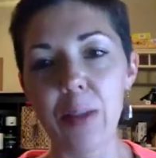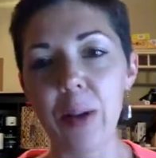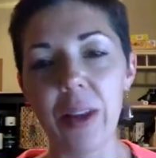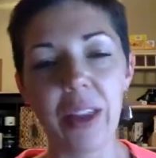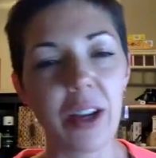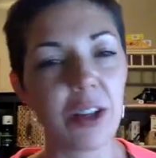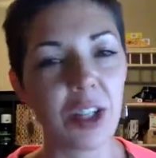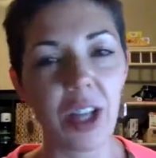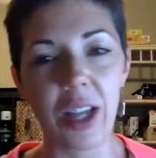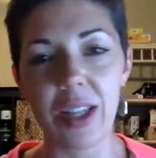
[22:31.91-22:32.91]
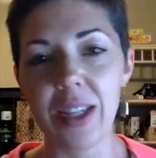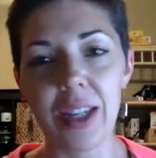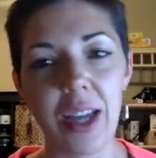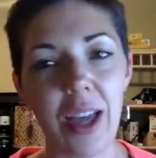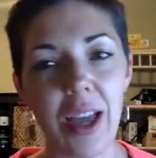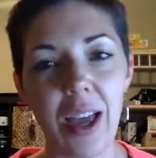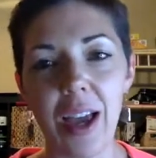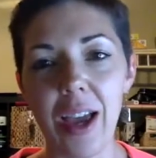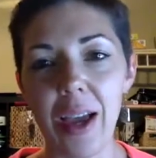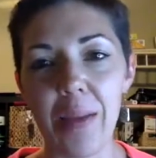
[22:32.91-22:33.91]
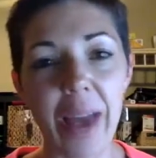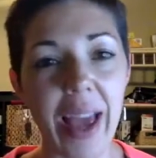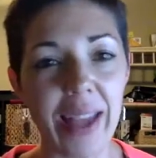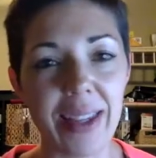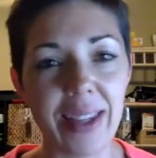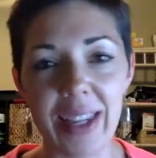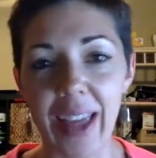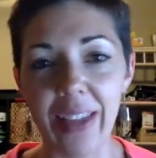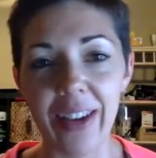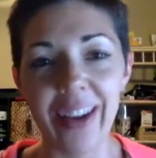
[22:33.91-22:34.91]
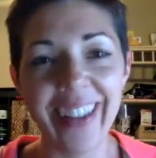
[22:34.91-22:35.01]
where they're just a mess together.